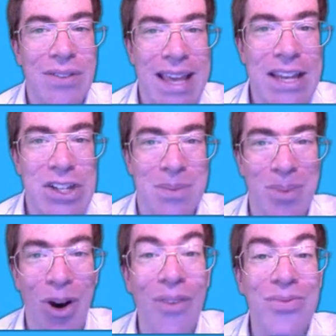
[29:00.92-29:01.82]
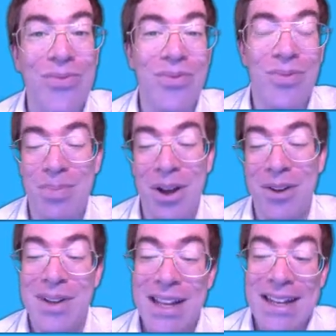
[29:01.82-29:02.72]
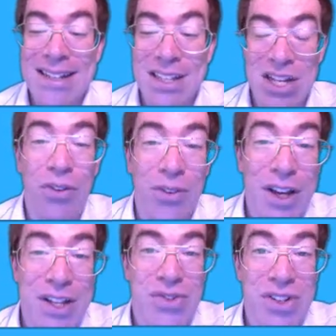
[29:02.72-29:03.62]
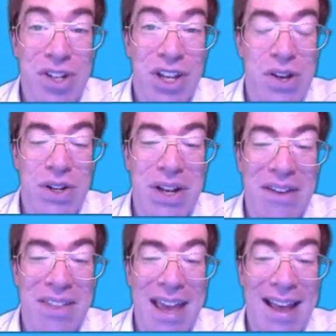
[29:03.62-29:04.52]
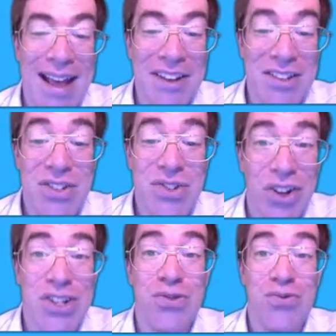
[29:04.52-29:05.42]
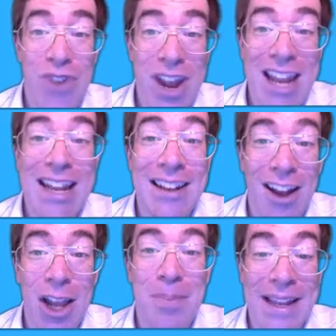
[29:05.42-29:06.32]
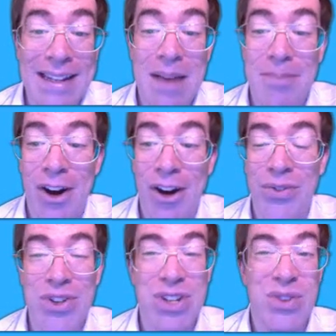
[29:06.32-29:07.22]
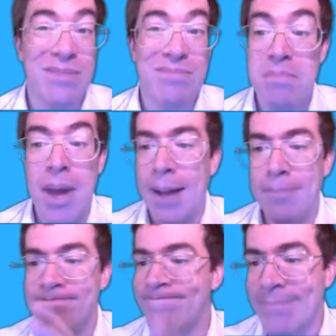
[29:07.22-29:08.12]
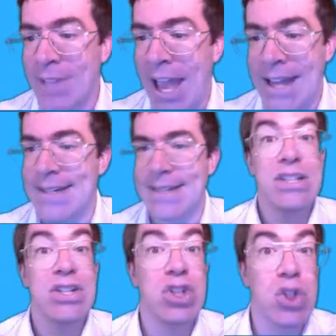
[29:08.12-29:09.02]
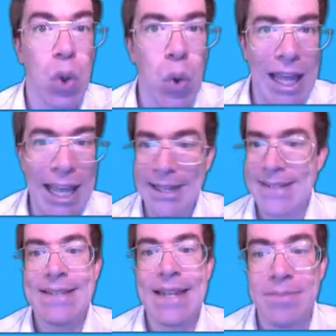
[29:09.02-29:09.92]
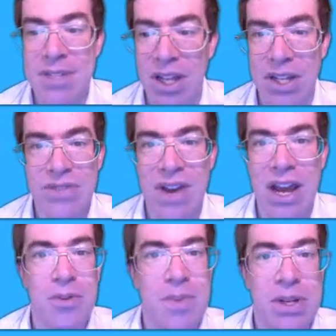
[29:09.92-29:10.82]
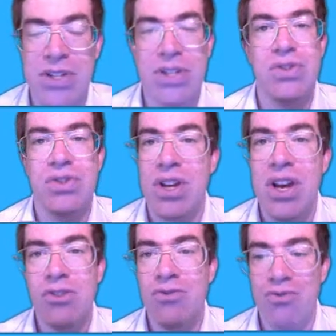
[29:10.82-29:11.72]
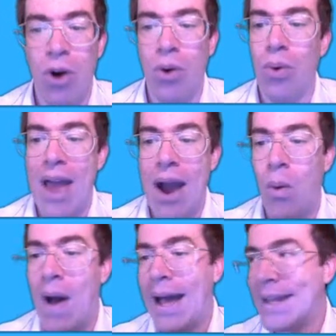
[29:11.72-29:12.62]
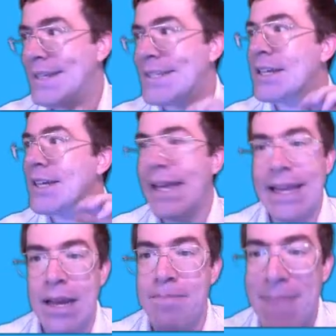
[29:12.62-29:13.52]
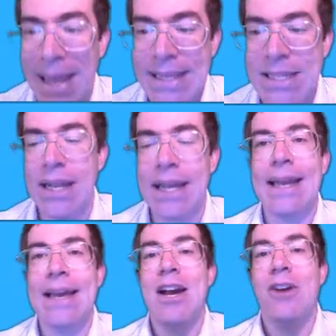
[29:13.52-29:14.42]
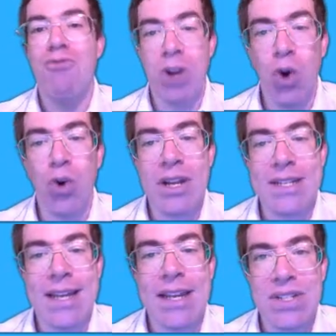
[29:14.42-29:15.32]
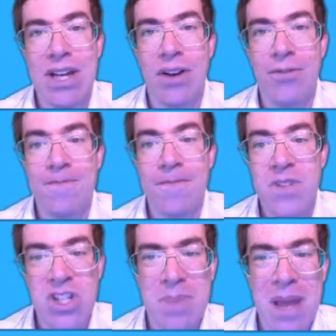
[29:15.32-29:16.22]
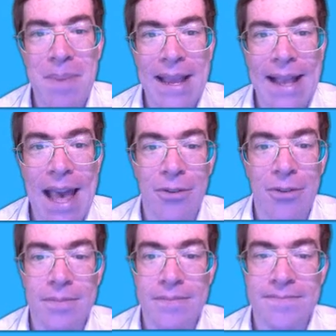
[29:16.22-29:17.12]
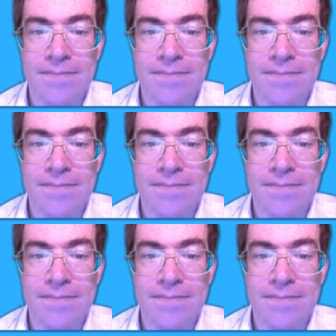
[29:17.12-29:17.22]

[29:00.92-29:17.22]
navigation, but there's a lot of flight instruction that goes on out there, and instructors really like big landmarks for doing exercise like stalling and steep turns around, because you can just roll out and immediately reorientate yourself. So just be a bit careful.